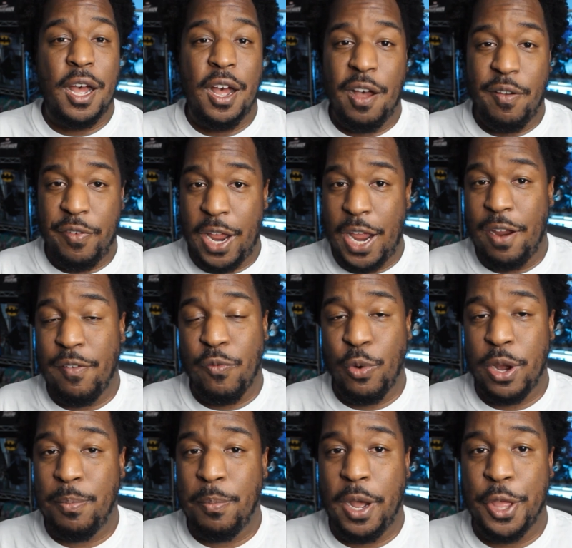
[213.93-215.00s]
of
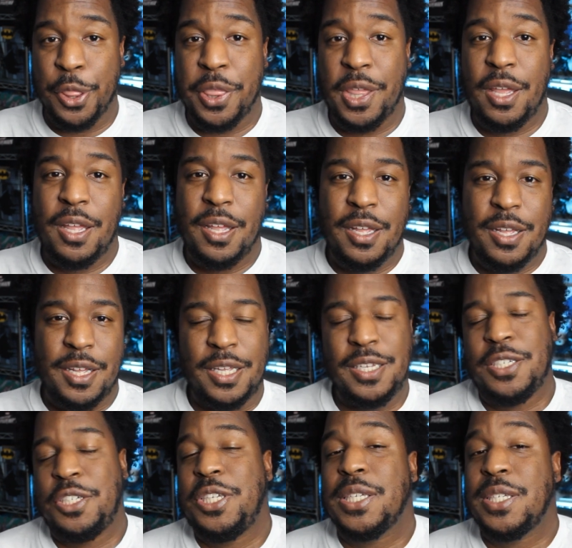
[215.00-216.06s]
every month.
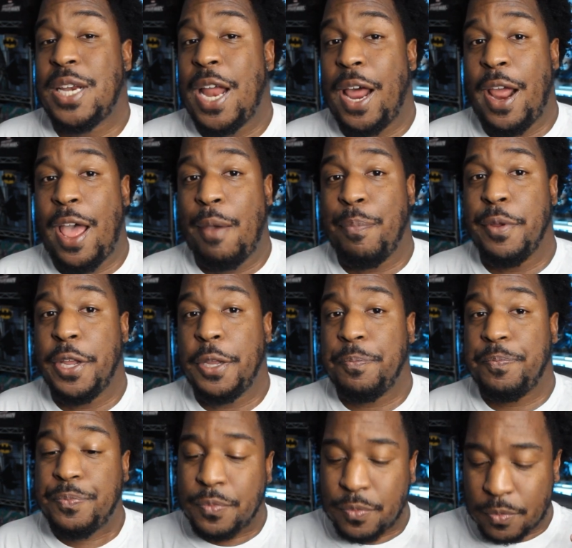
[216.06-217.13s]
It's just not happening.